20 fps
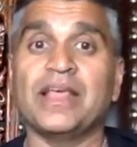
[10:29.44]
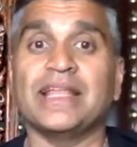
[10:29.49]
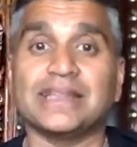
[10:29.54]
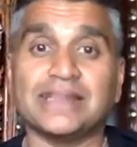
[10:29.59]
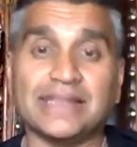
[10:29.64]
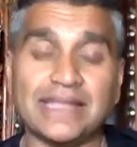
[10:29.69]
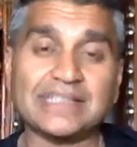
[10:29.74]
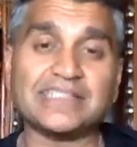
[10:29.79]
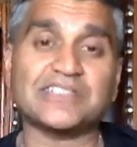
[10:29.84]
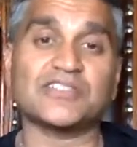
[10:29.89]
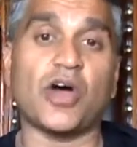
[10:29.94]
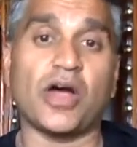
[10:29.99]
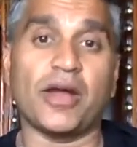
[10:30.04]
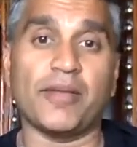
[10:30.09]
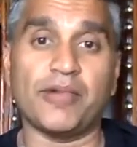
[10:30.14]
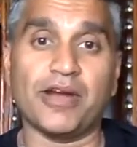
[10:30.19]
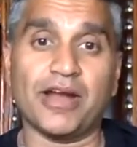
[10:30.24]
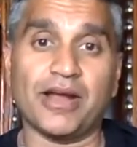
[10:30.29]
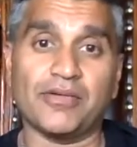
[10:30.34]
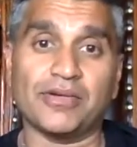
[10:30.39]
This time
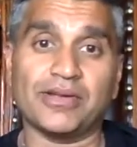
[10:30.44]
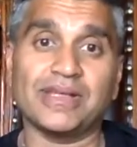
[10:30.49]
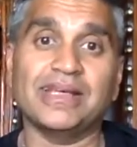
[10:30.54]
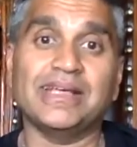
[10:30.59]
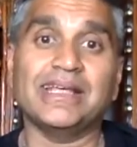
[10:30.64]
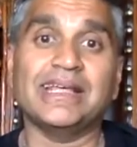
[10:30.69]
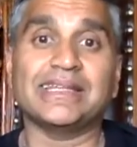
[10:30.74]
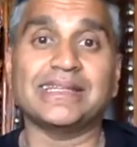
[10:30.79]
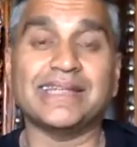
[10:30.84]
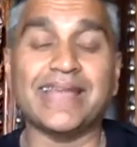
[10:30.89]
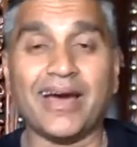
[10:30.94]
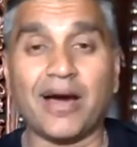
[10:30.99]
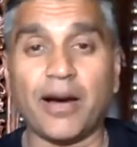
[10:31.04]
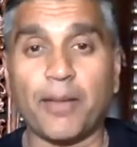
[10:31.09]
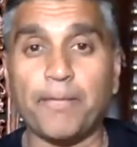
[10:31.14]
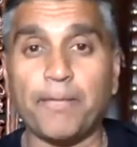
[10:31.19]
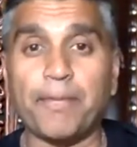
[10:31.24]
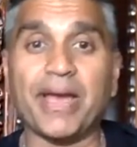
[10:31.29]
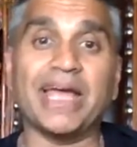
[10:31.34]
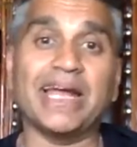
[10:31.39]
round, they
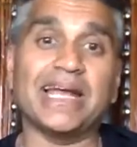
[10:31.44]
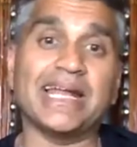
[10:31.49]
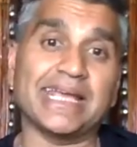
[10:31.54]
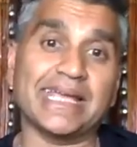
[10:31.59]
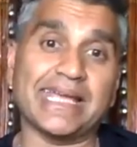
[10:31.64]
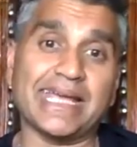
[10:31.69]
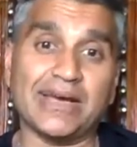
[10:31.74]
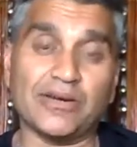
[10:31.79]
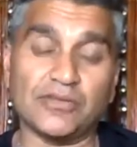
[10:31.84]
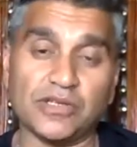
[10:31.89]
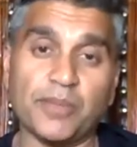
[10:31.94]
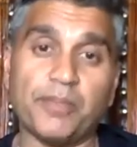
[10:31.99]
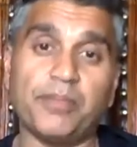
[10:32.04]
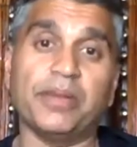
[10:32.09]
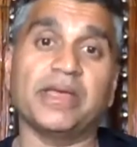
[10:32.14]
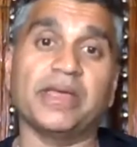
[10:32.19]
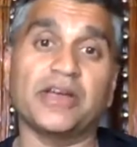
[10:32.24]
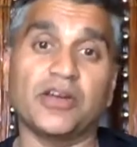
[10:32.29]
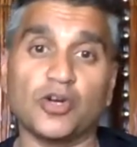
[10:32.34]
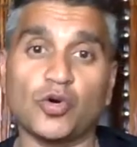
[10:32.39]
are bailing out the
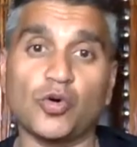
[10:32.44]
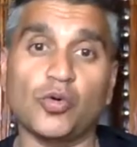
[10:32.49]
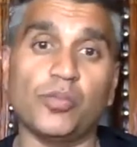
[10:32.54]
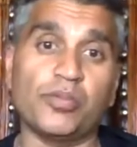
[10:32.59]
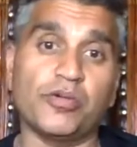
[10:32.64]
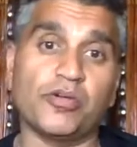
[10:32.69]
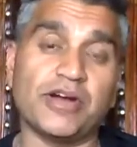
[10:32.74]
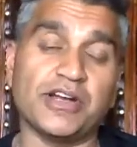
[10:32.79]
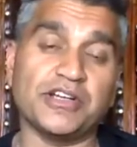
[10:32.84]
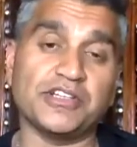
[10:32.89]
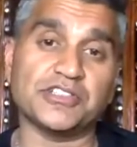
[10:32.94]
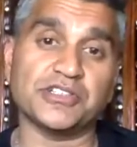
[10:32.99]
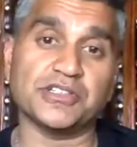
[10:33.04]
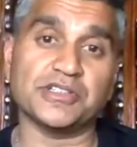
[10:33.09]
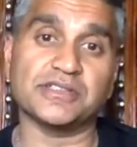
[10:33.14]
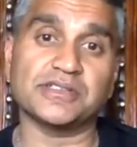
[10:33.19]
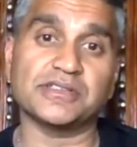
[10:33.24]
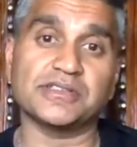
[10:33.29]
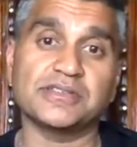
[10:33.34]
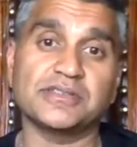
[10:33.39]
bigger
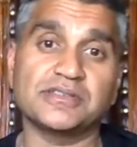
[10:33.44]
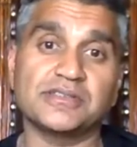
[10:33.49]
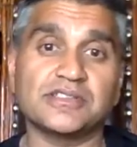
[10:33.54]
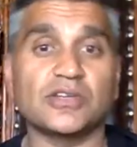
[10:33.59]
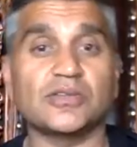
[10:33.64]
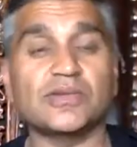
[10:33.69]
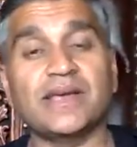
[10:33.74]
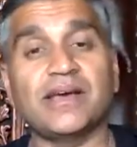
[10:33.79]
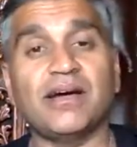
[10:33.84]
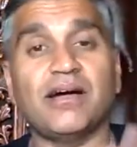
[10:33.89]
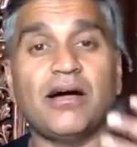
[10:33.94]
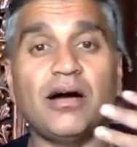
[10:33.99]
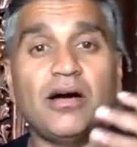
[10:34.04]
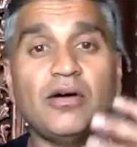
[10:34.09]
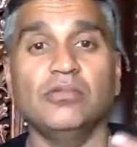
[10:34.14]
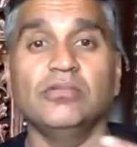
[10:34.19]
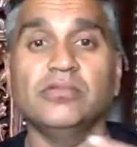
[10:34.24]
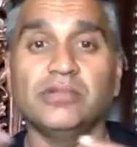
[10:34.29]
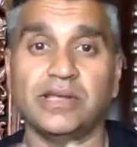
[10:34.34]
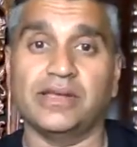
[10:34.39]
corporations. So they are
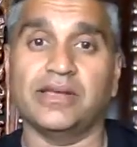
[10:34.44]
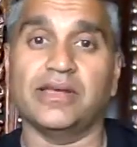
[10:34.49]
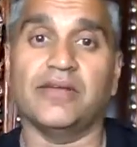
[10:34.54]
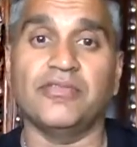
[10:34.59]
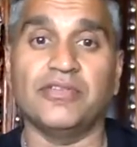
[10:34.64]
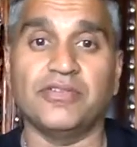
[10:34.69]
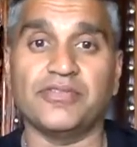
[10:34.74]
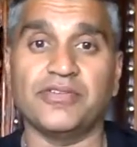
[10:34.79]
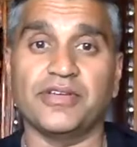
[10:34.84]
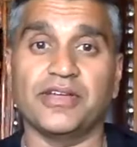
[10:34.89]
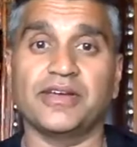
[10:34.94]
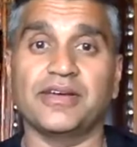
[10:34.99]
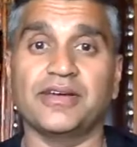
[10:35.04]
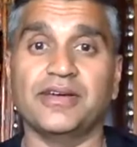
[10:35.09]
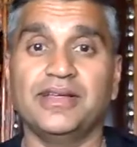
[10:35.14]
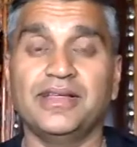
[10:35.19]
owning everything.